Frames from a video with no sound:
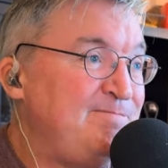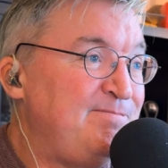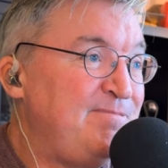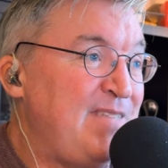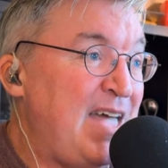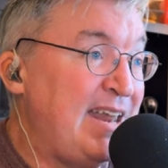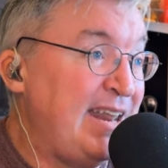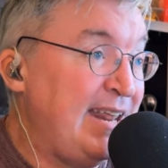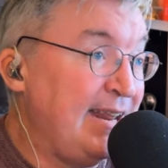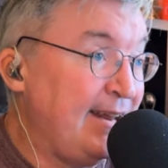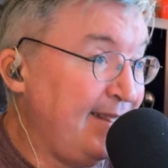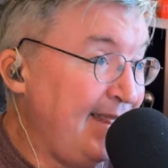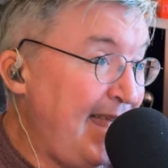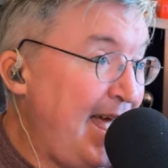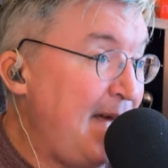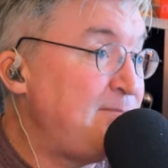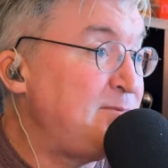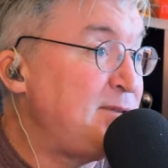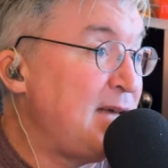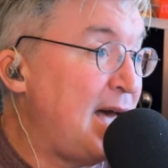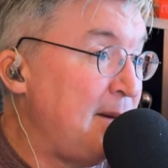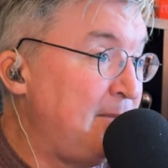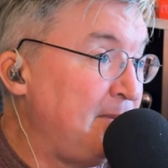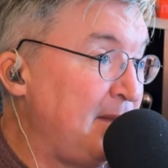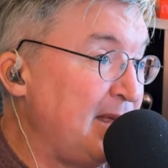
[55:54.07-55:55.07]
and, in a
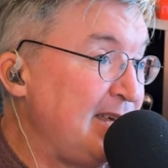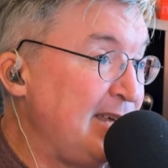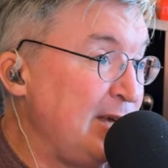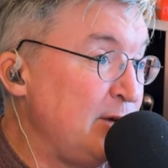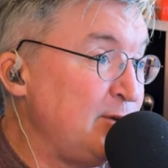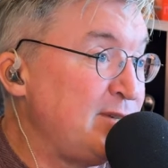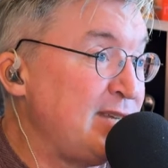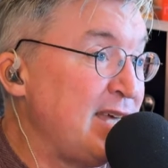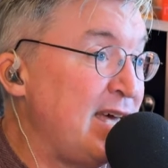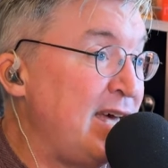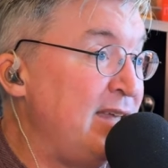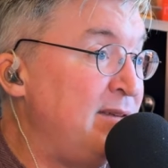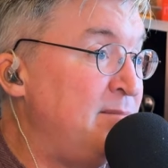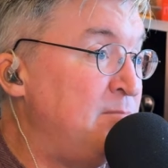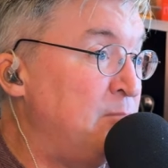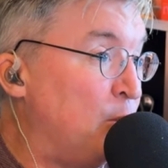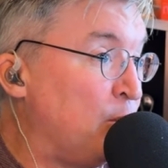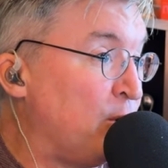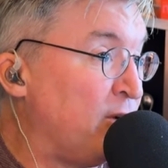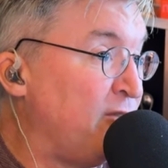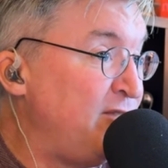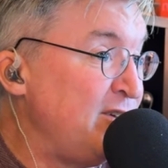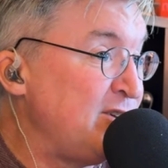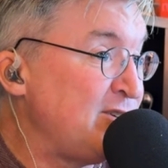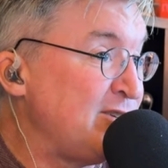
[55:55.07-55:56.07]
laptop, like you said,
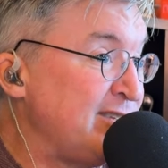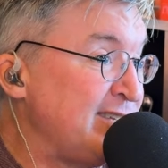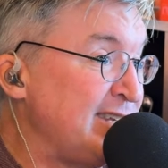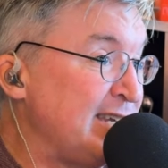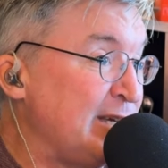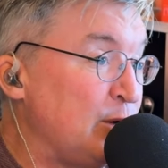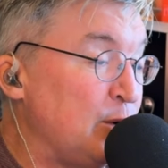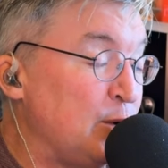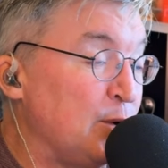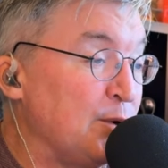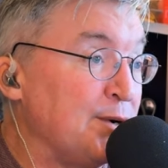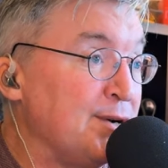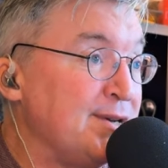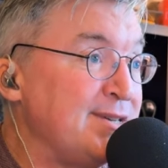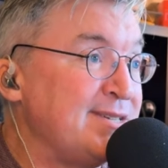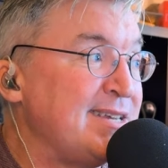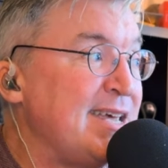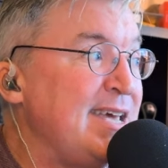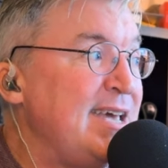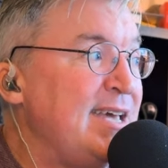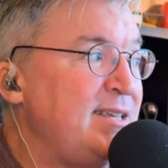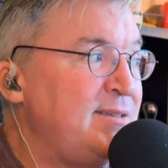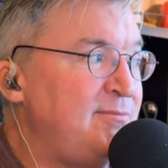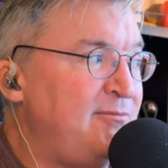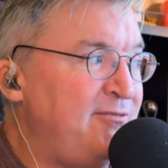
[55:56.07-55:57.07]
more efficiency cores,
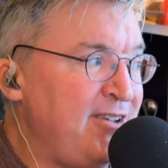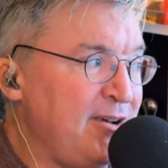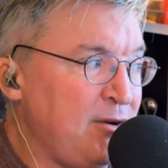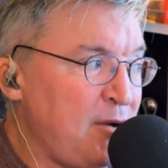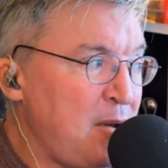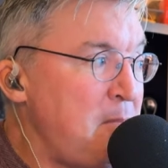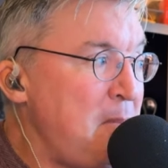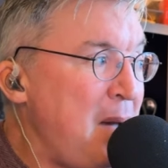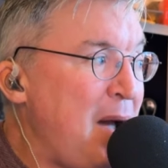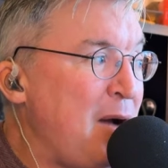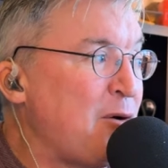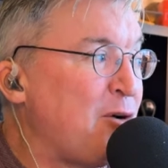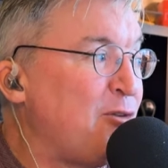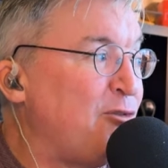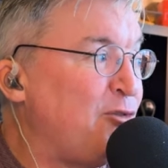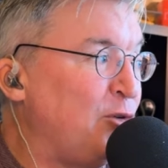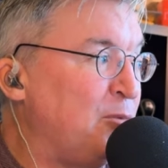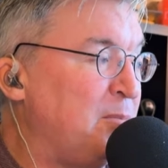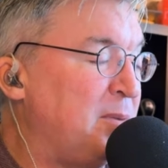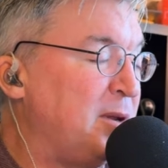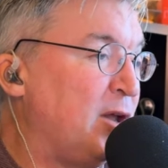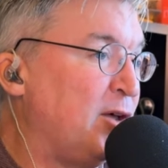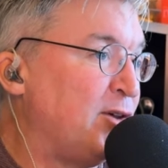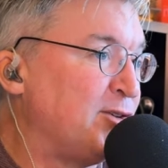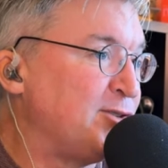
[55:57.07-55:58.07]
very powerful,
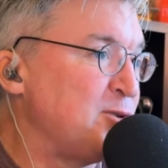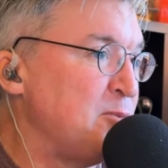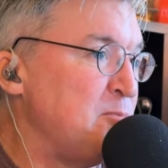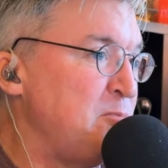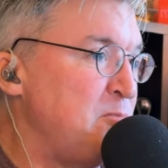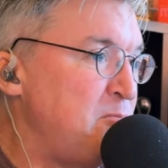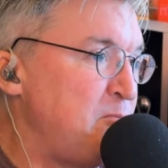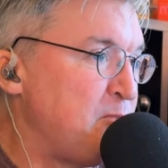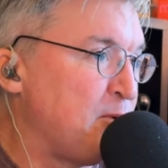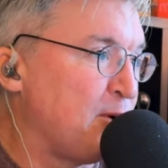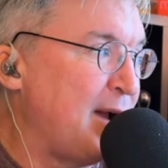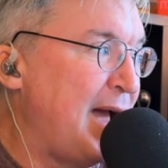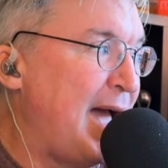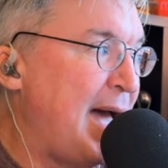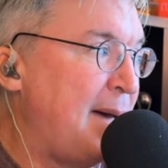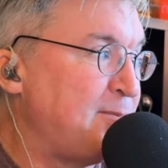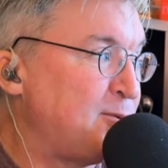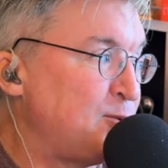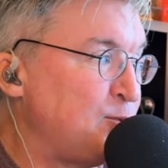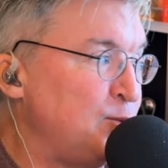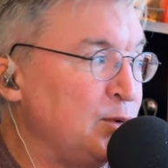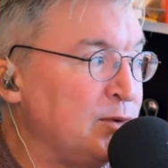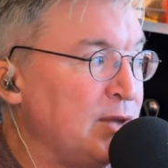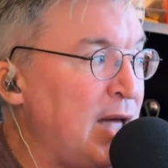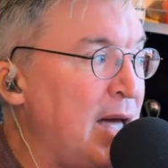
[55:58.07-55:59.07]
but also
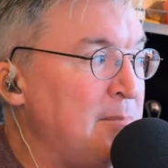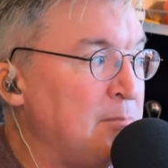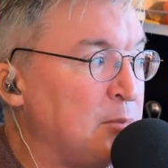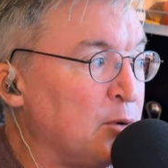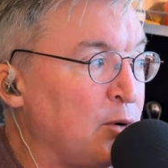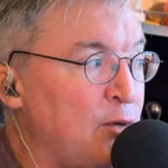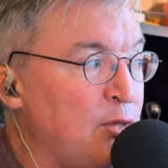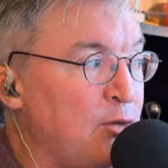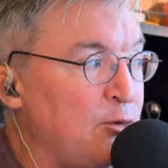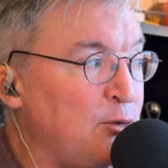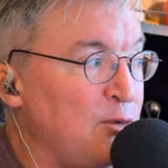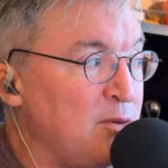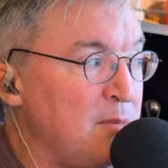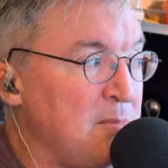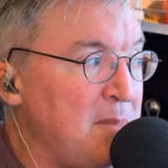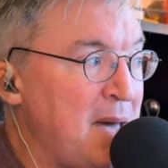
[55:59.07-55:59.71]
perhaps will not burn through the